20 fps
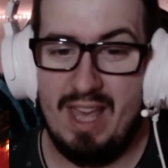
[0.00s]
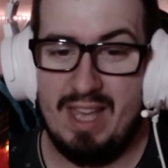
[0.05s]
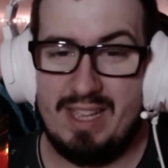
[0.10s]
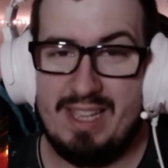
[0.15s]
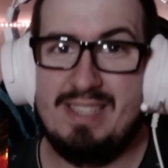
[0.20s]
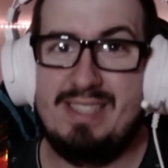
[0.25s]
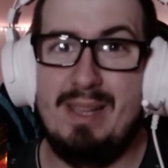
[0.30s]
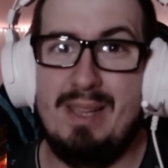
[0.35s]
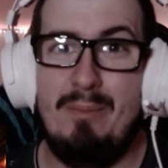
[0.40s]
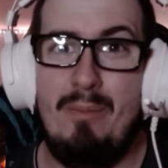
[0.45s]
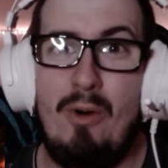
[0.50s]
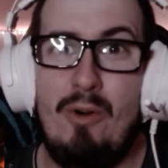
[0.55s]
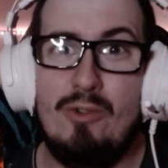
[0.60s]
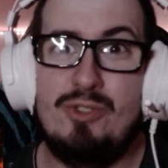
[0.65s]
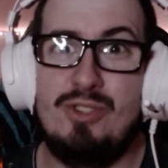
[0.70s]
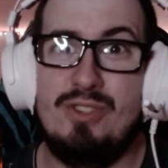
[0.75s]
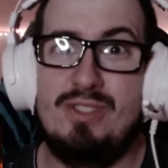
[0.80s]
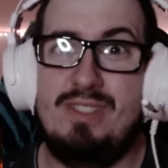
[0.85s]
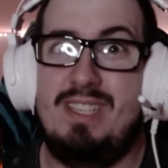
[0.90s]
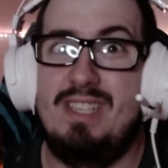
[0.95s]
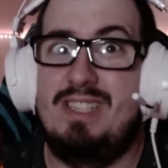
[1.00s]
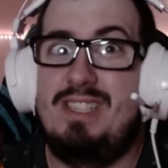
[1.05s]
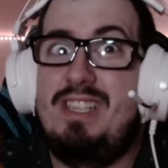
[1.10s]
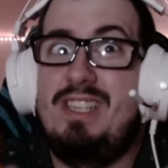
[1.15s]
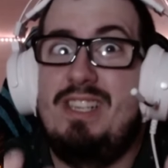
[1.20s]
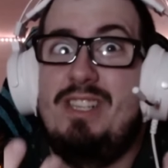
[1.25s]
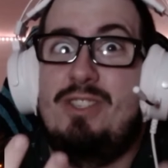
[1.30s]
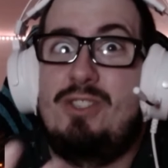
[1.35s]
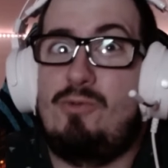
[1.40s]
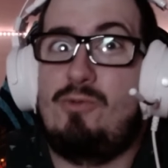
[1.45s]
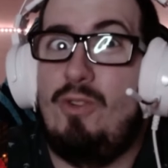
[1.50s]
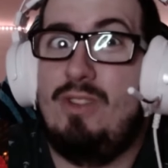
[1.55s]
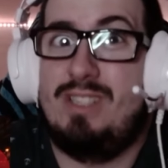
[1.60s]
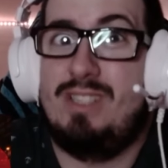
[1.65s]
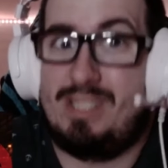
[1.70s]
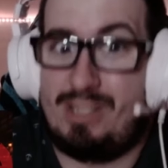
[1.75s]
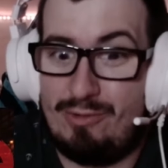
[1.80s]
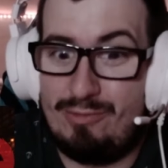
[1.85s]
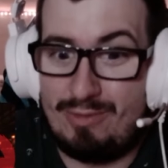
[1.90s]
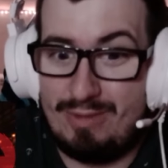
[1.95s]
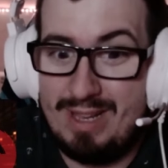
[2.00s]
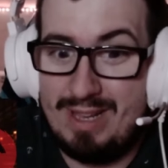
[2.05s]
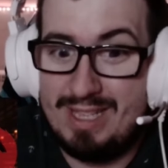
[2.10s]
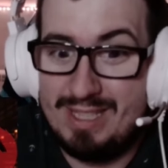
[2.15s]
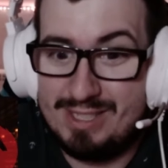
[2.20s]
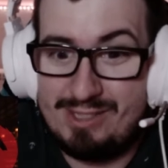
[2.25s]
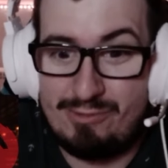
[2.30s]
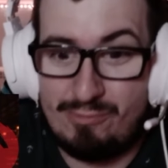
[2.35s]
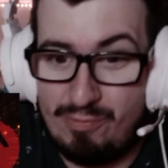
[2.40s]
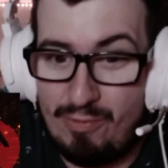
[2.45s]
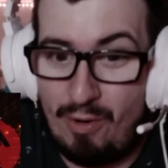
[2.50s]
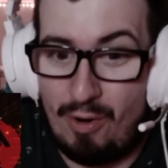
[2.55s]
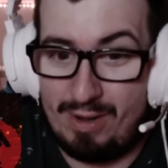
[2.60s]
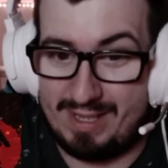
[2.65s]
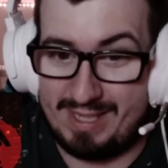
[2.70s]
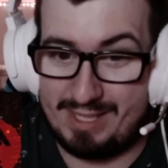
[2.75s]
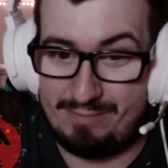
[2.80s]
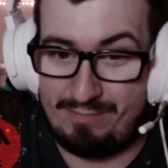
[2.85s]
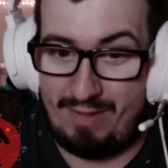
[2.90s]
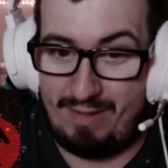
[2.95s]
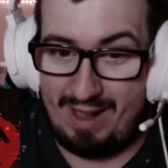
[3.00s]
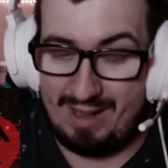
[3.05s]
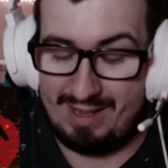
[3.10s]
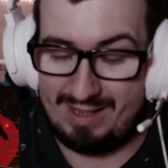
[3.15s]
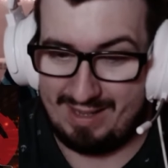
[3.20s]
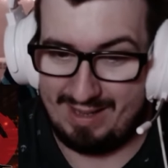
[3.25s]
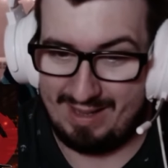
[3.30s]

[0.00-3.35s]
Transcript: his emotions and he's constantly strong as fuck.